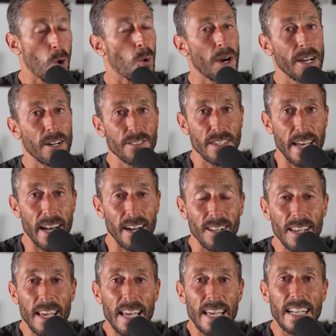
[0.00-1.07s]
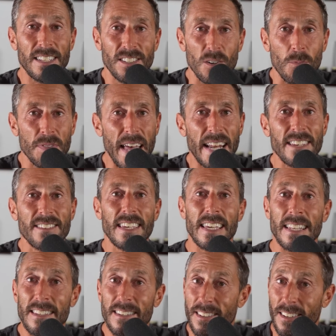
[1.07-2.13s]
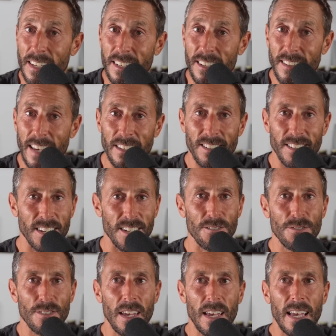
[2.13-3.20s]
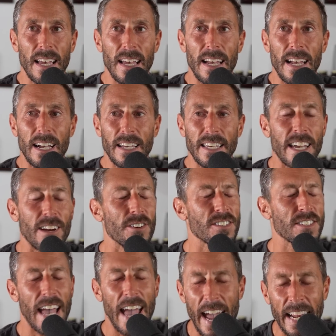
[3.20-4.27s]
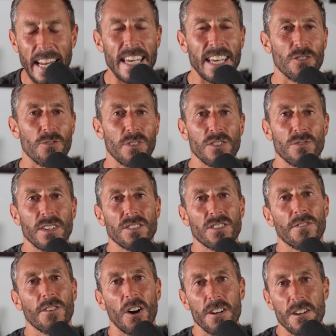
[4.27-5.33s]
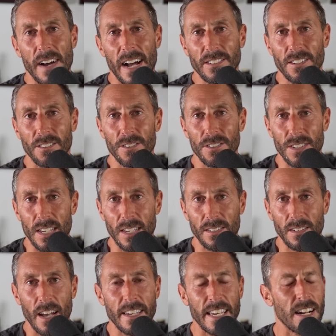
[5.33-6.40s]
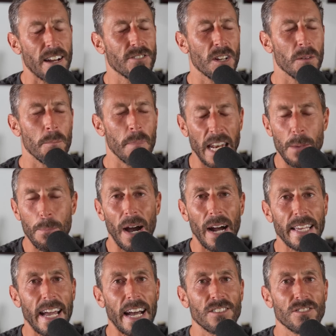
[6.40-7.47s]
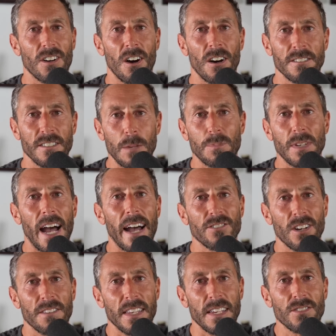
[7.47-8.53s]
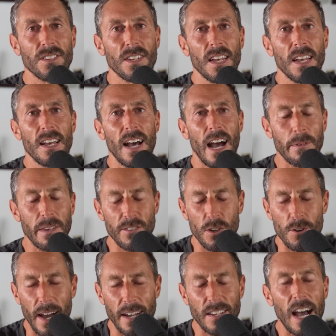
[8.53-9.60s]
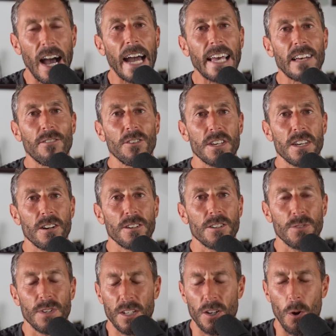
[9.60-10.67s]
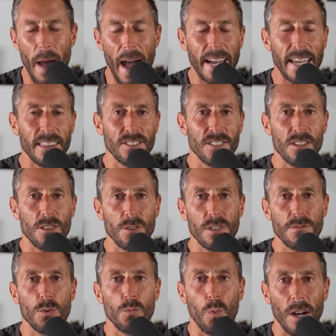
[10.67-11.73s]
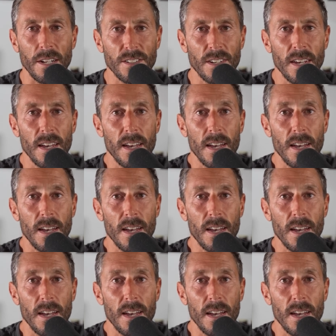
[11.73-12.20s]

or LDL in someone that is insulin sensitive carries any increased risk of cardiovascular disease. Again, I've done many podcasts on deep dives on this. I'm giving you guys high level here. You can go back and listen to those if you want.